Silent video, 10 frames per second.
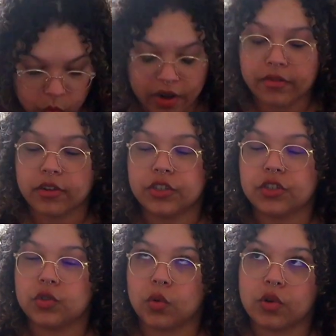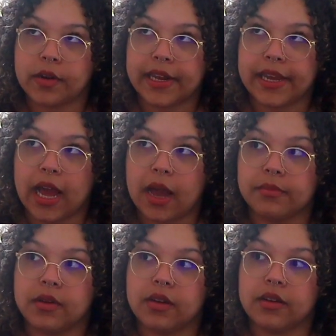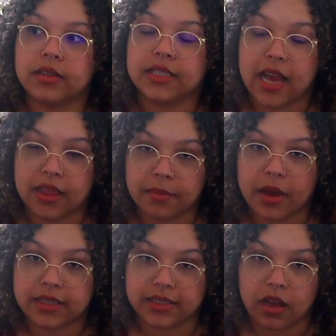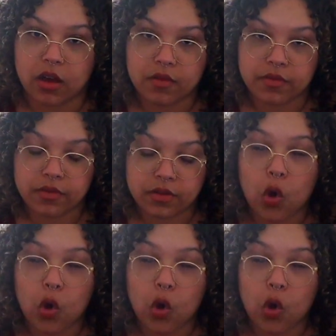Whatever story I'm telling myself